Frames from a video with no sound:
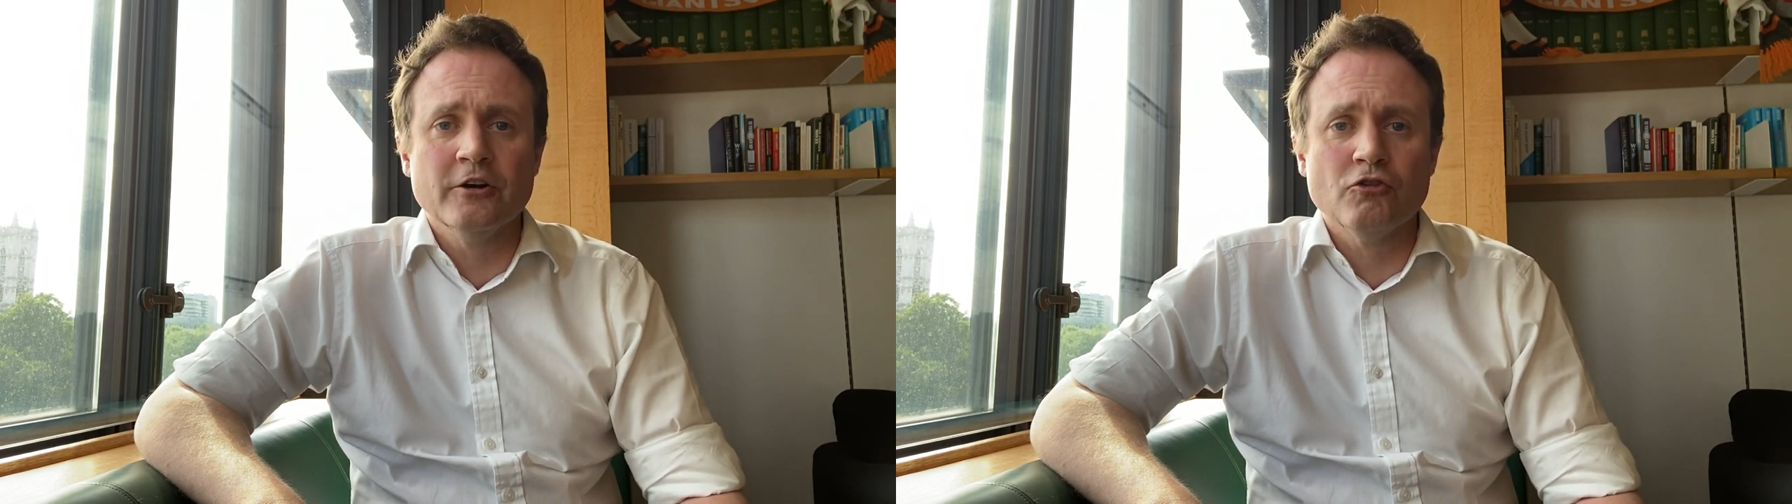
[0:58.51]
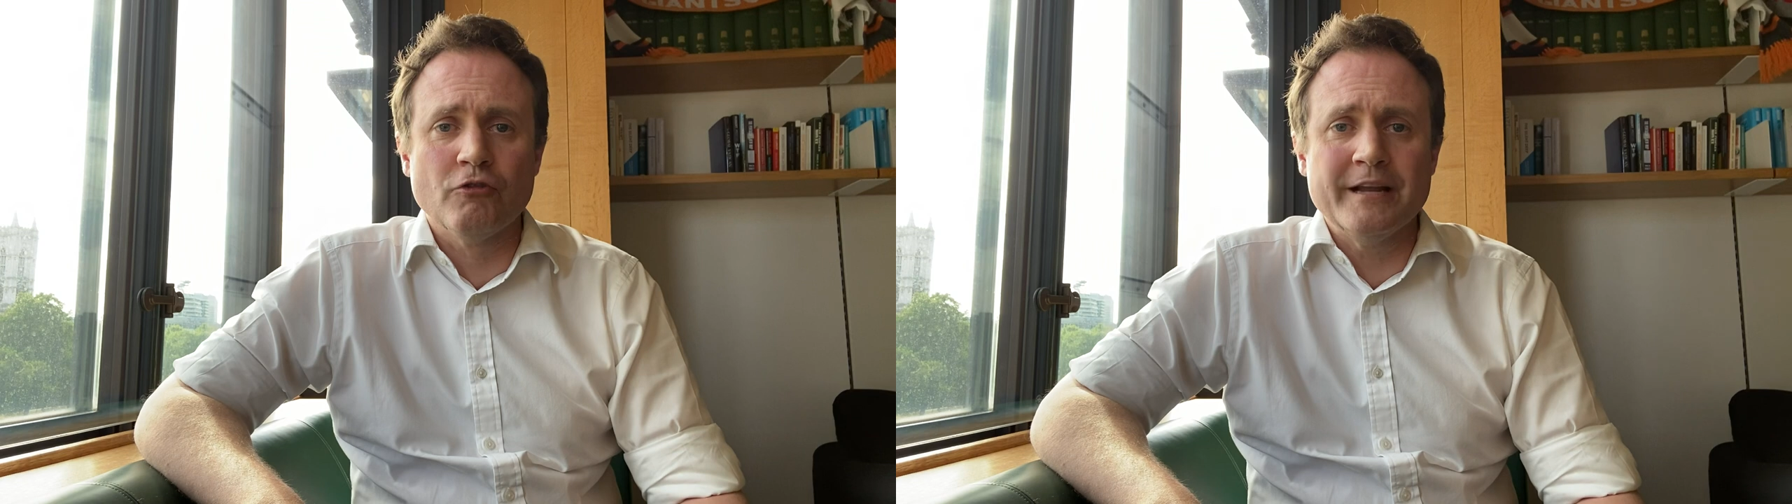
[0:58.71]

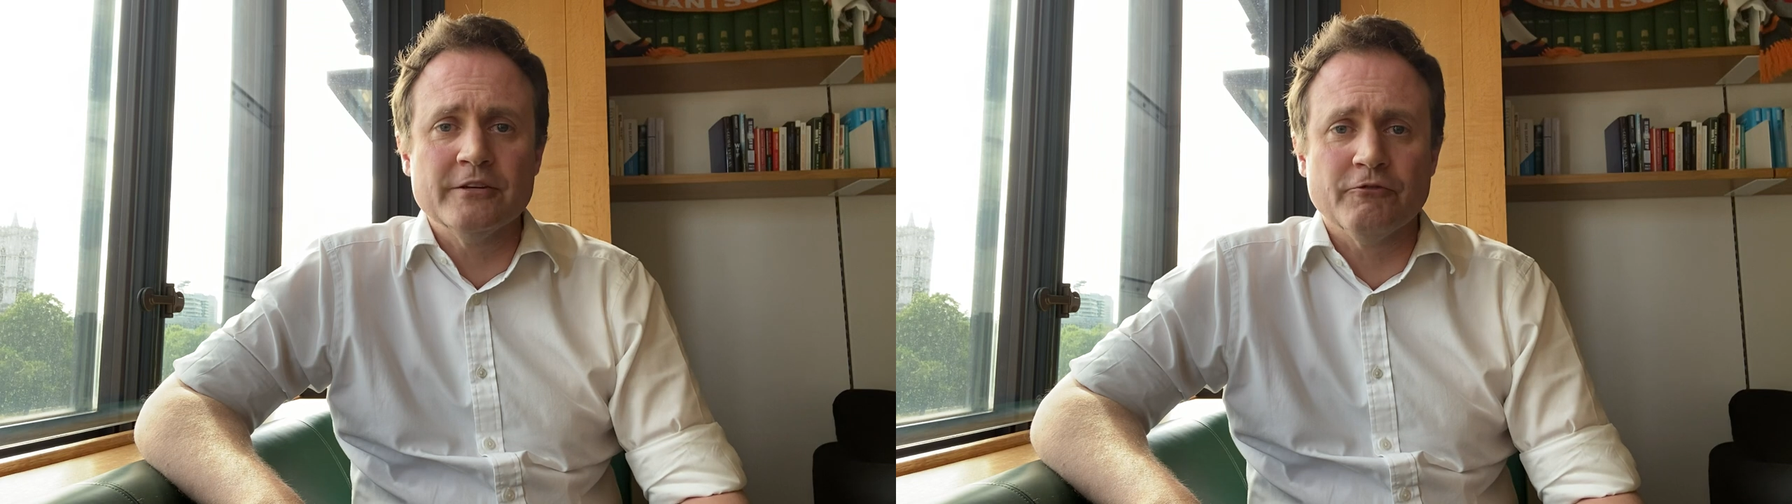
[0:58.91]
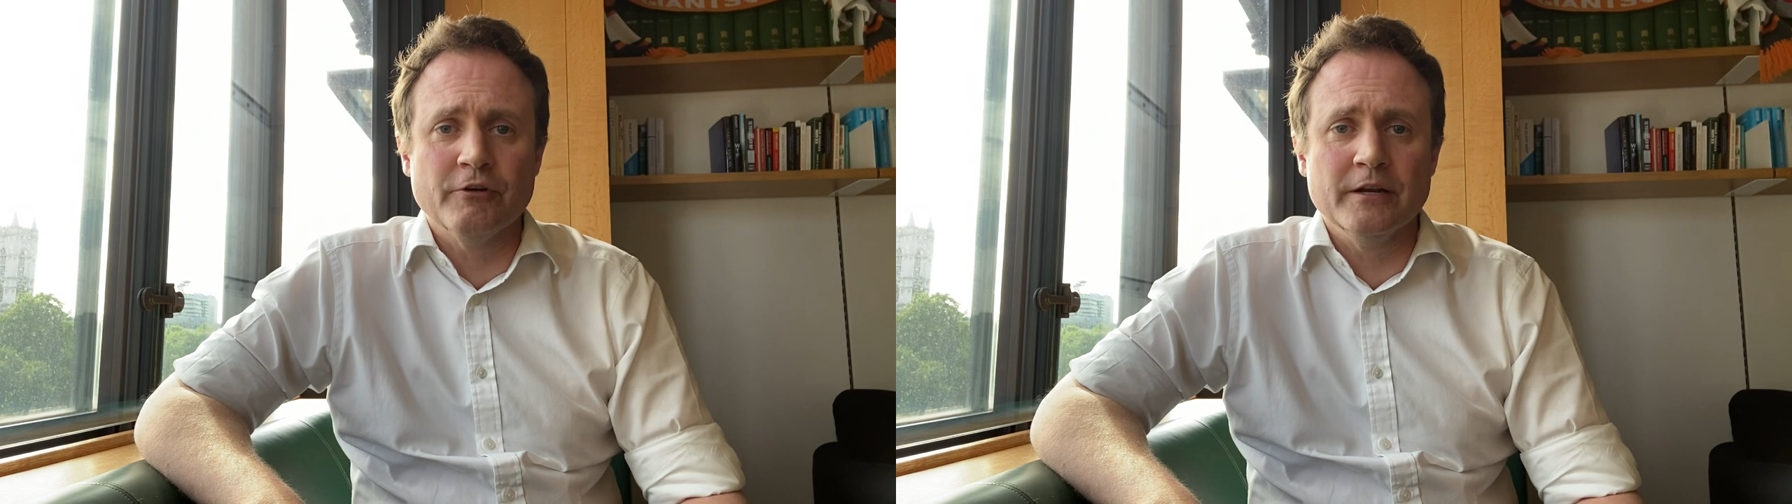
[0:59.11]
greater
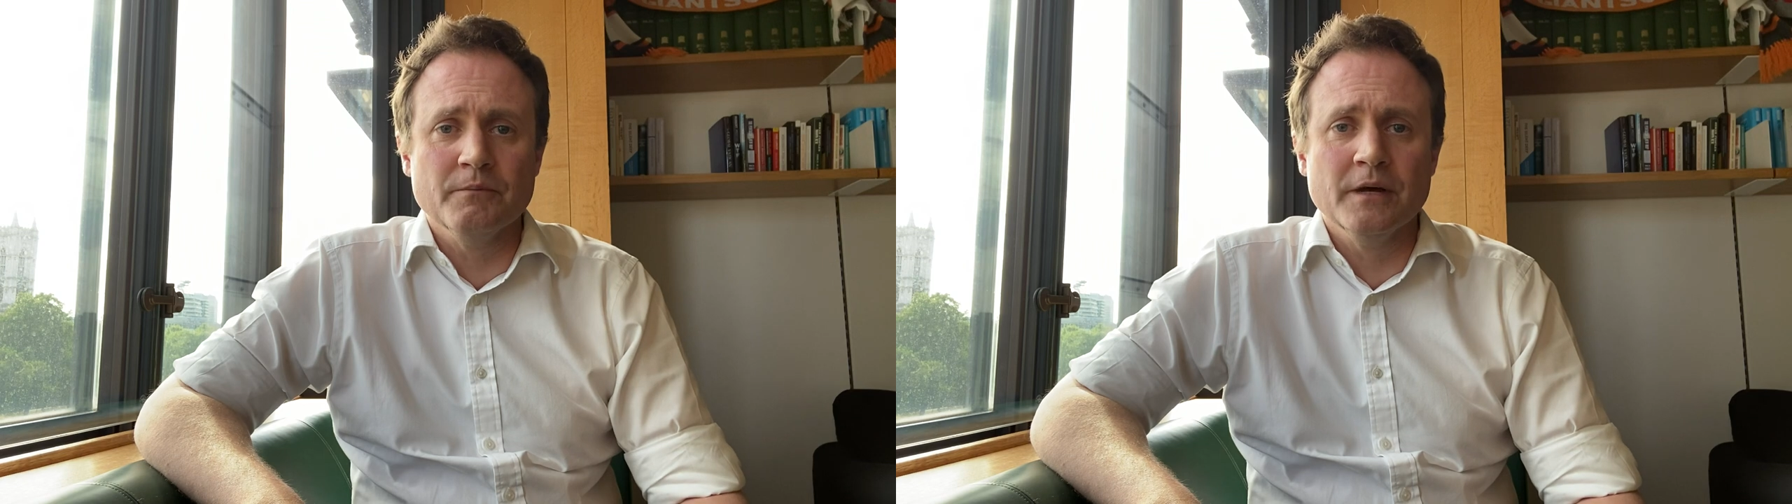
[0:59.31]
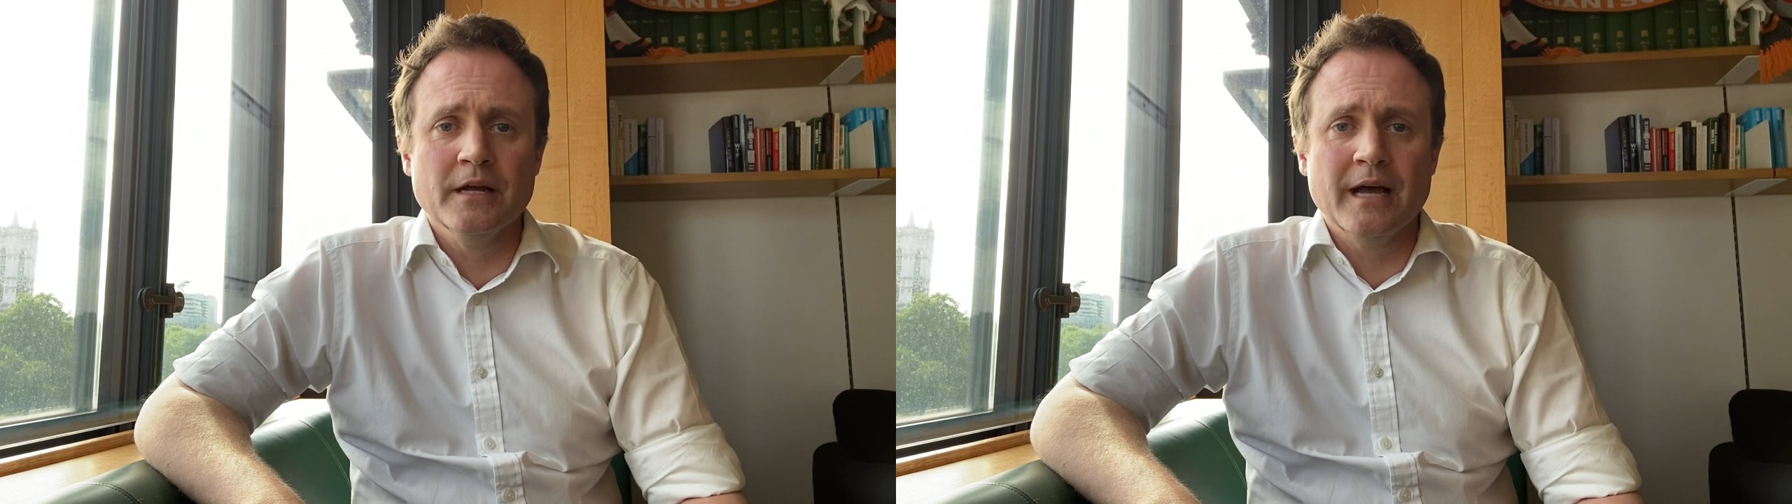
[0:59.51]
freedom